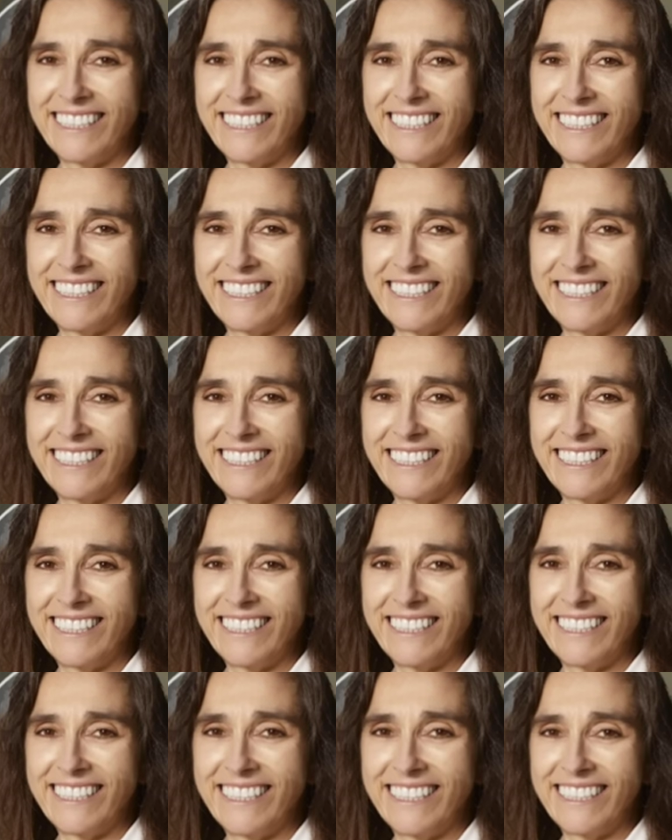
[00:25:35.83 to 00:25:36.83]

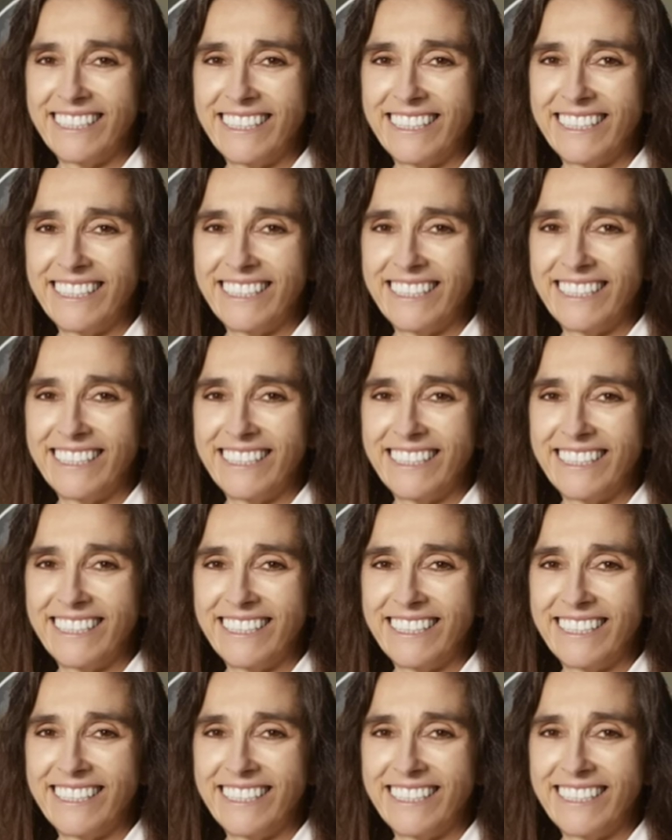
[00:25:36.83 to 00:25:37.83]

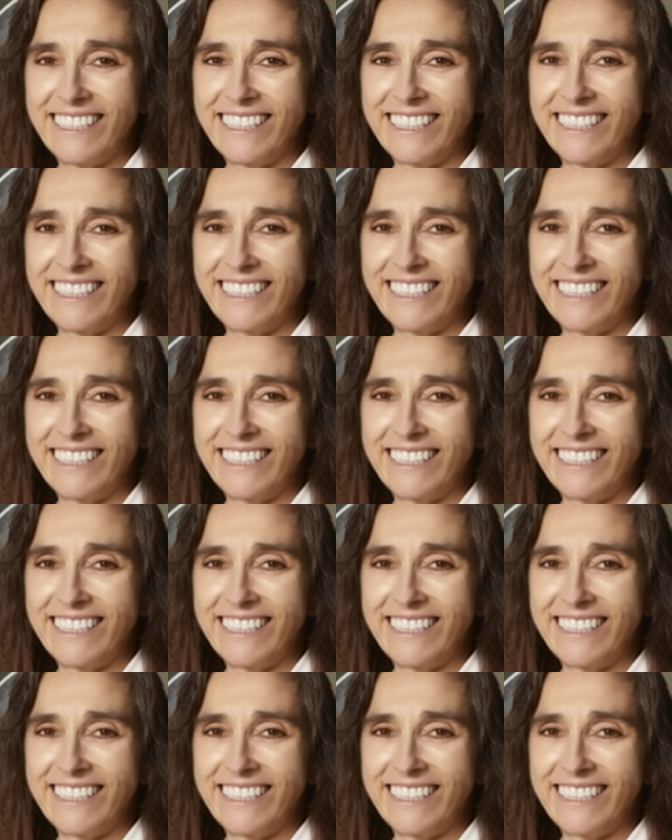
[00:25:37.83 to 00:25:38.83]

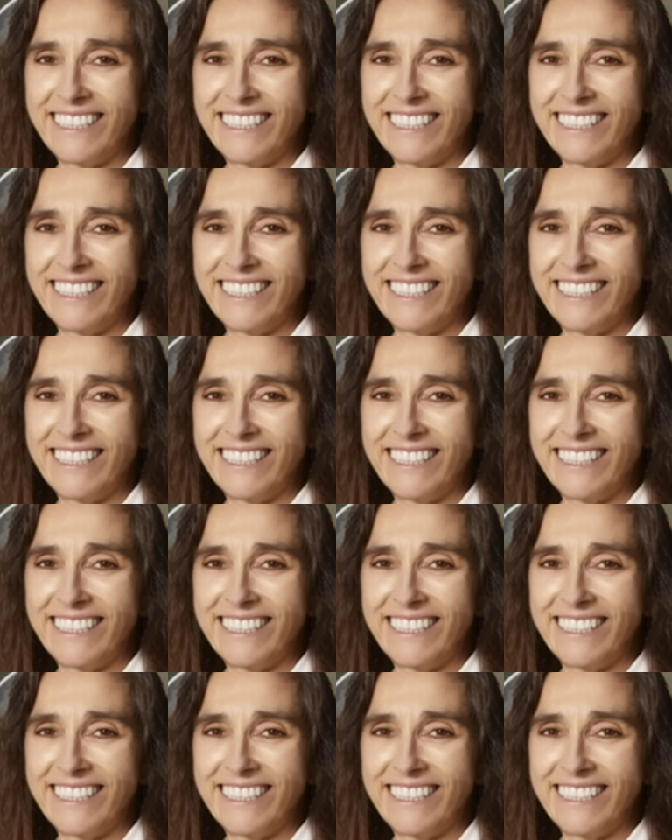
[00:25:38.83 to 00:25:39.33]
This person isn't speaking.